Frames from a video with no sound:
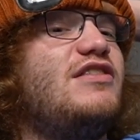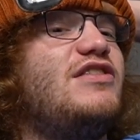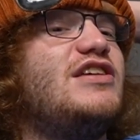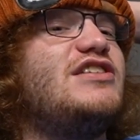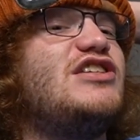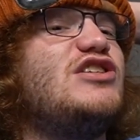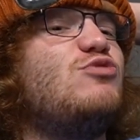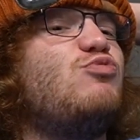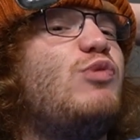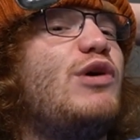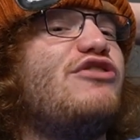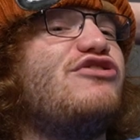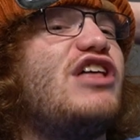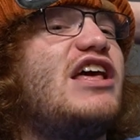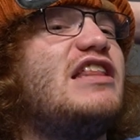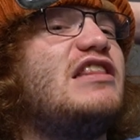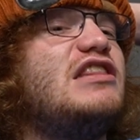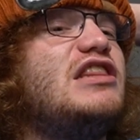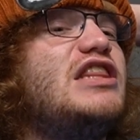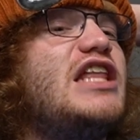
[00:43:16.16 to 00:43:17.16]
This is where
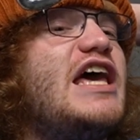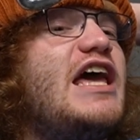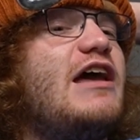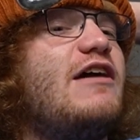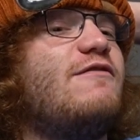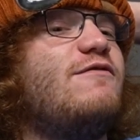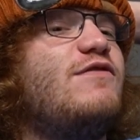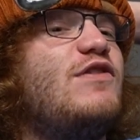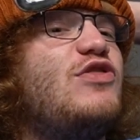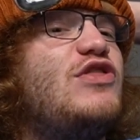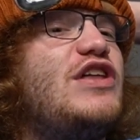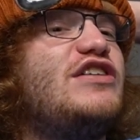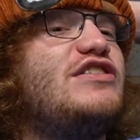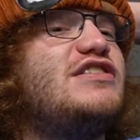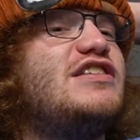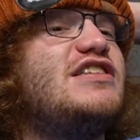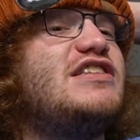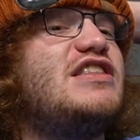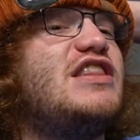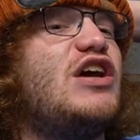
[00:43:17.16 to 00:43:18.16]
they live.
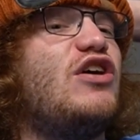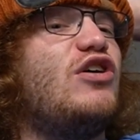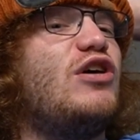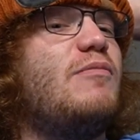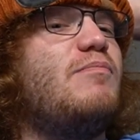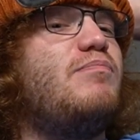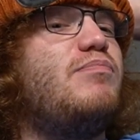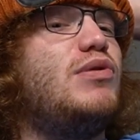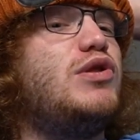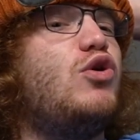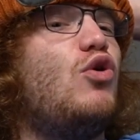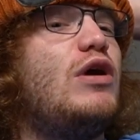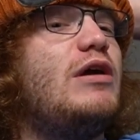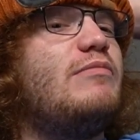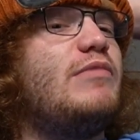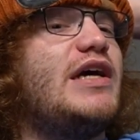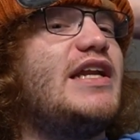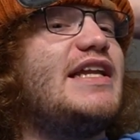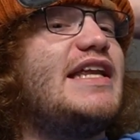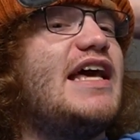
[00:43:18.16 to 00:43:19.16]
This is their
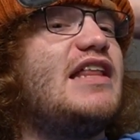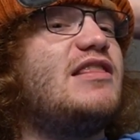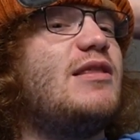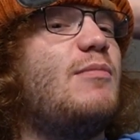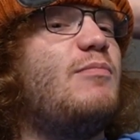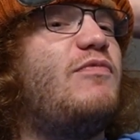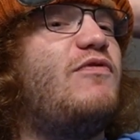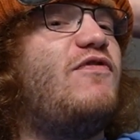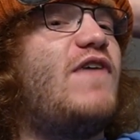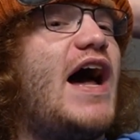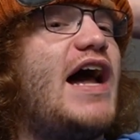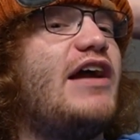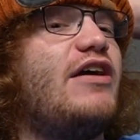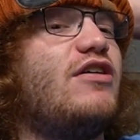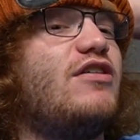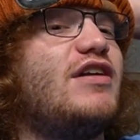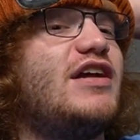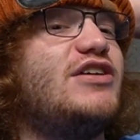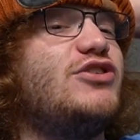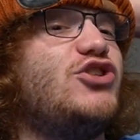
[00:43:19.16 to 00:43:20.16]
employment. Get them
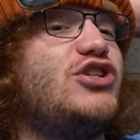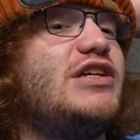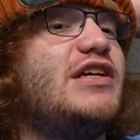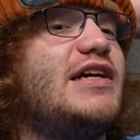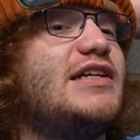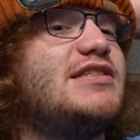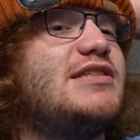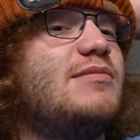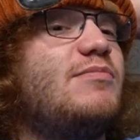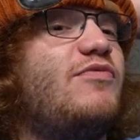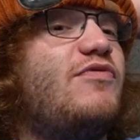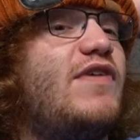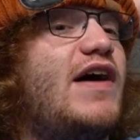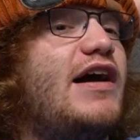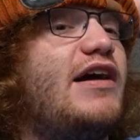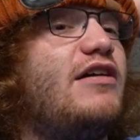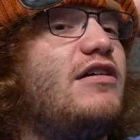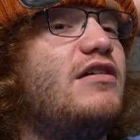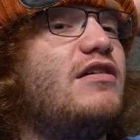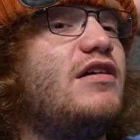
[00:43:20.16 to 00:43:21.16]
fired. And she gets them
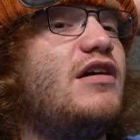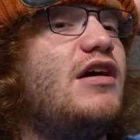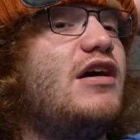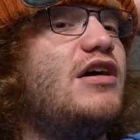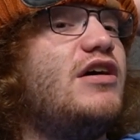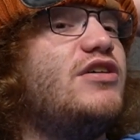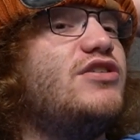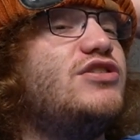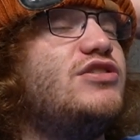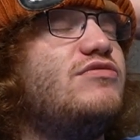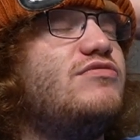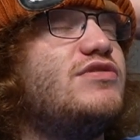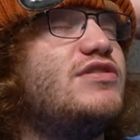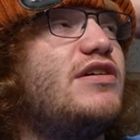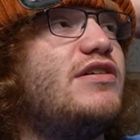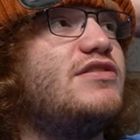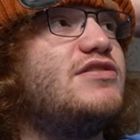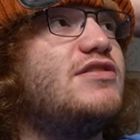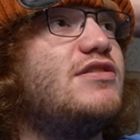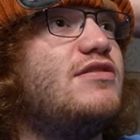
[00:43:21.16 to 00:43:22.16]
fired. She was
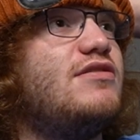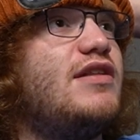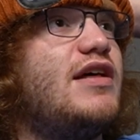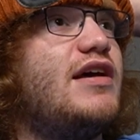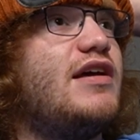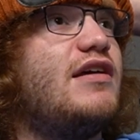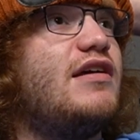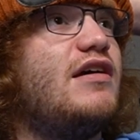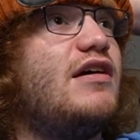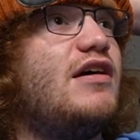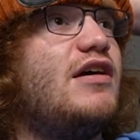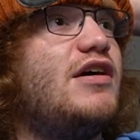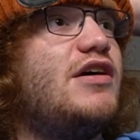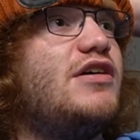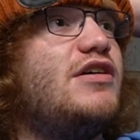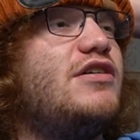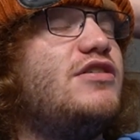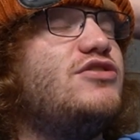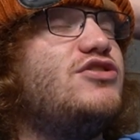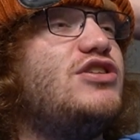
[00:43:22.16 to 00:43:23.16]
also like,
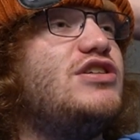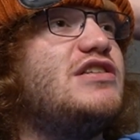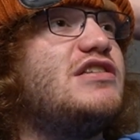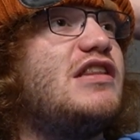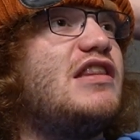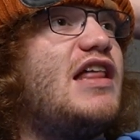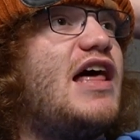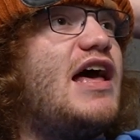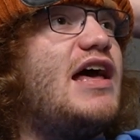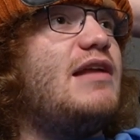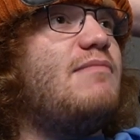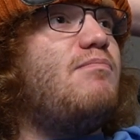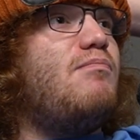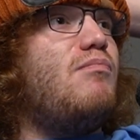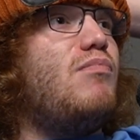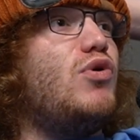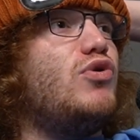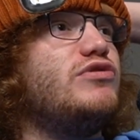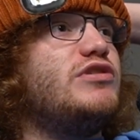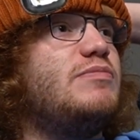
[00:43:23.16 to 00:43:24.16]
she's led
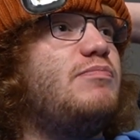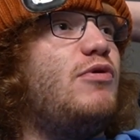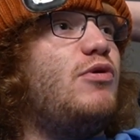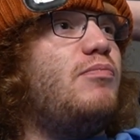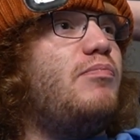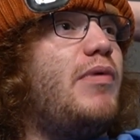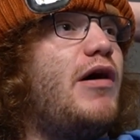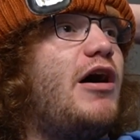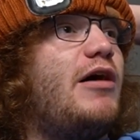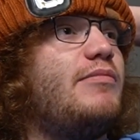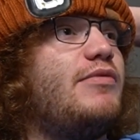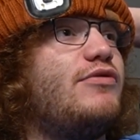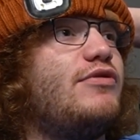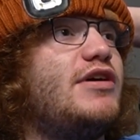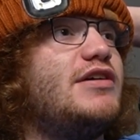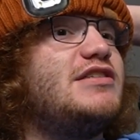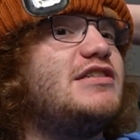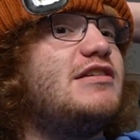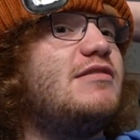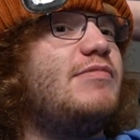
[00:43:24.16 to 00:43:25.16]
multiple bomb
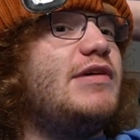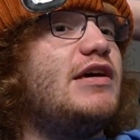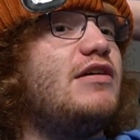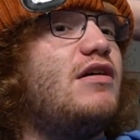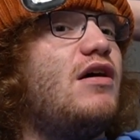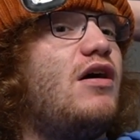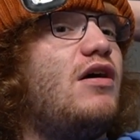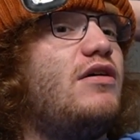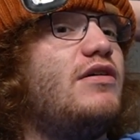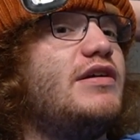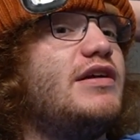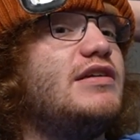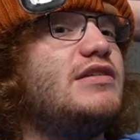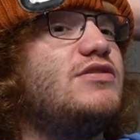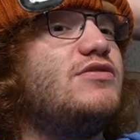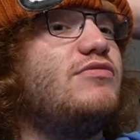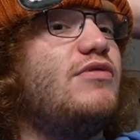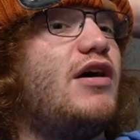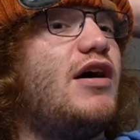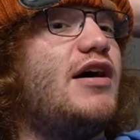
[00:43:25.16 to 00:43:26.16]
threats to be called
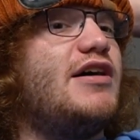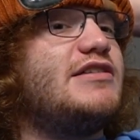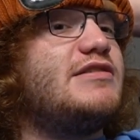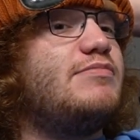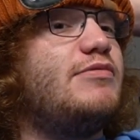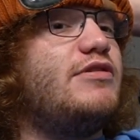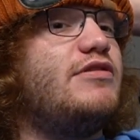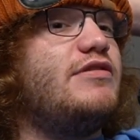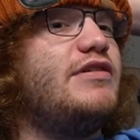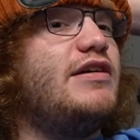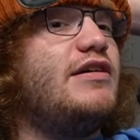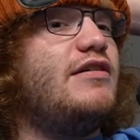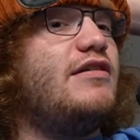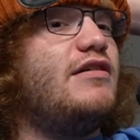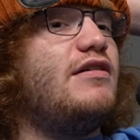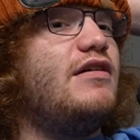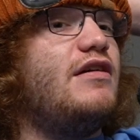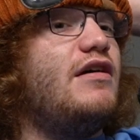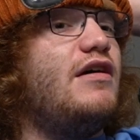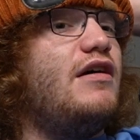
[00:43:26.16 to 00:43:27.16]
into a hospital
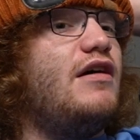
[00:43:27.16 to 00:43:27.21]
here.